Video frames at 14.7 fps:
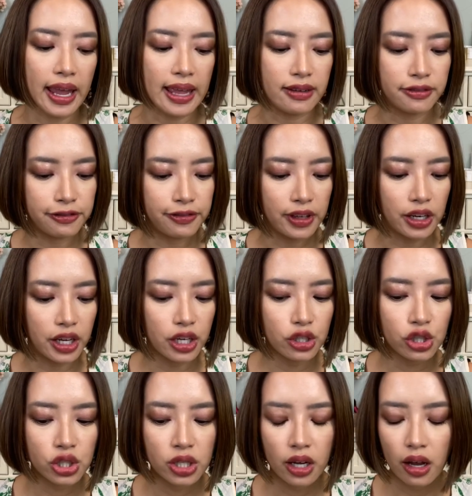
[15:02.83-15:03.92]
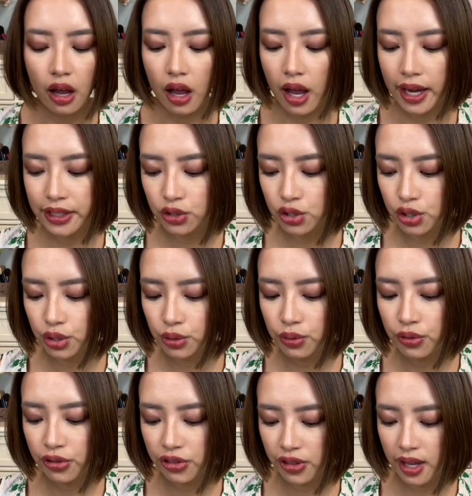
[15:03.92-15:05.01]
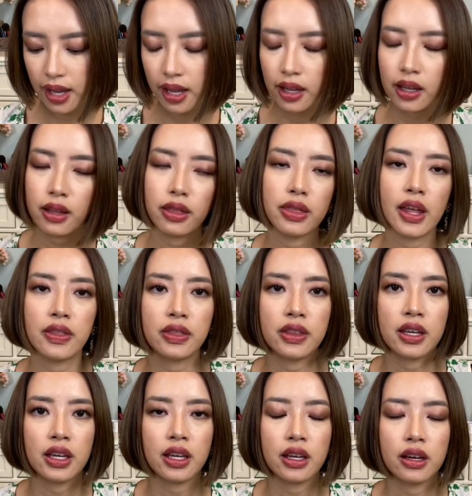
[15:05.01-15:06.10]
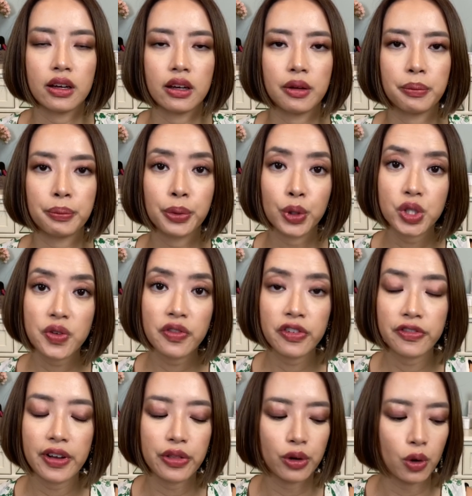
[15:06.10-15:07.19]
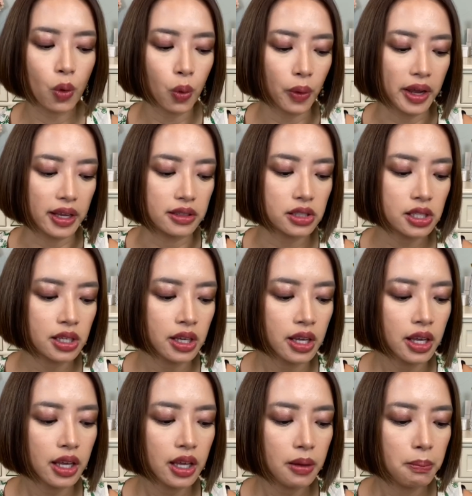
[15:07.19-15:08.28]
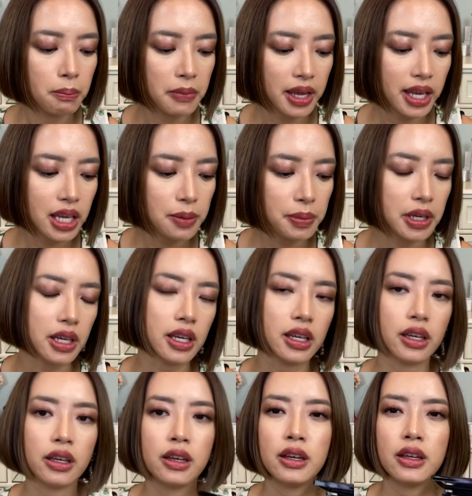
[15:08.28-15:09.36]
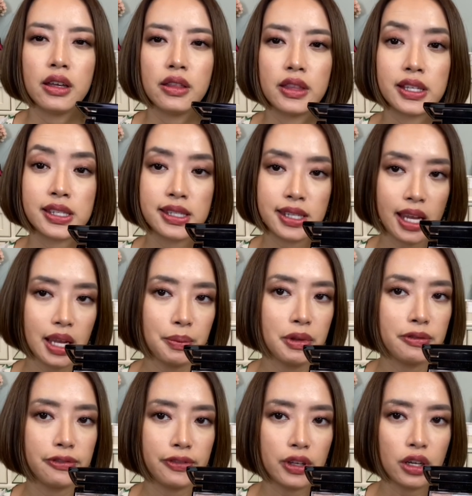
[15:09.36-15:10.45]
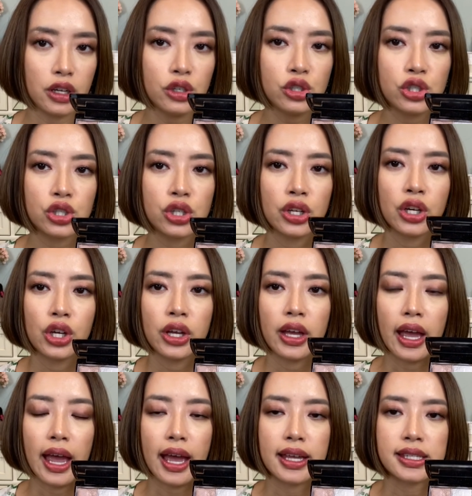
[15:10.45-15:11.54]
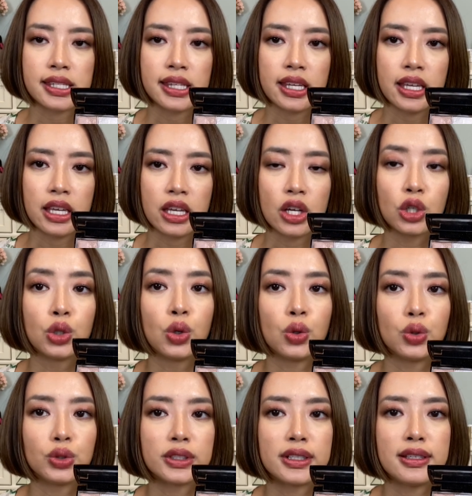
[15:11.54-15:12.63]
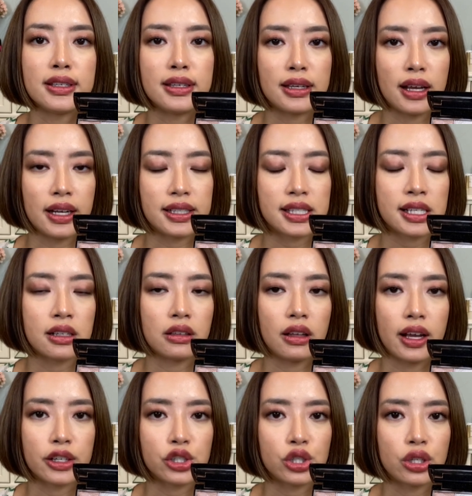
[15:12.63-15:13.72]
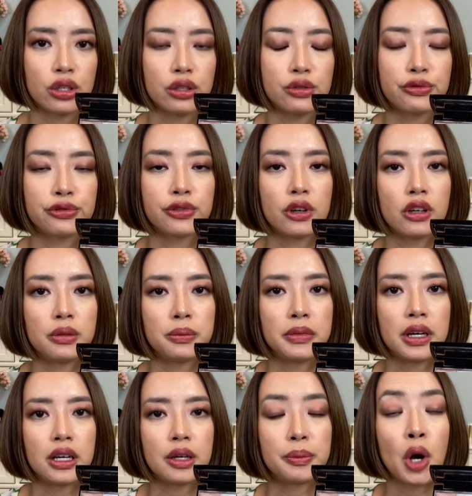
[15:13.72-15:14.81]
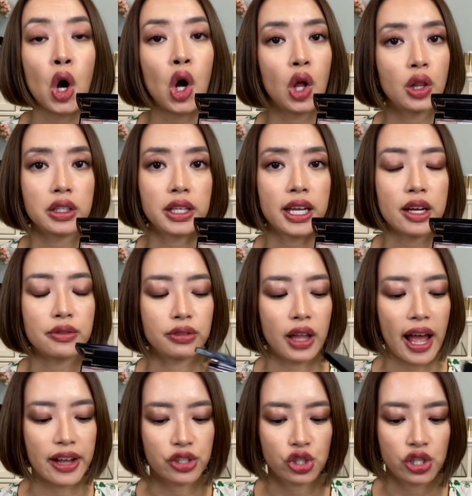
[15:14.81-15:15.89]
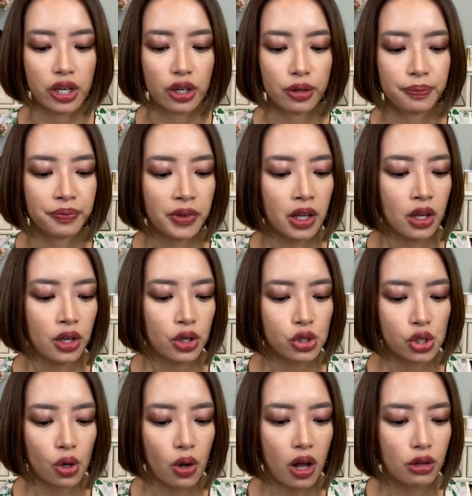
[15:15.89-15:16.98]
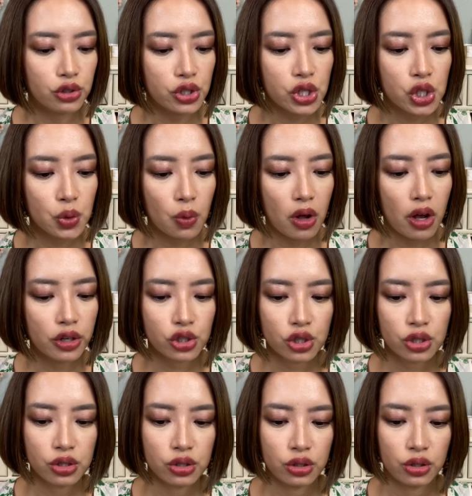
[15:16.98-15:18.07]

and finish, I do think that the um, Birds of a Feather Quint may be the same in finish as the Golden Nights collection from um, holiday of last year. So I'll just swatch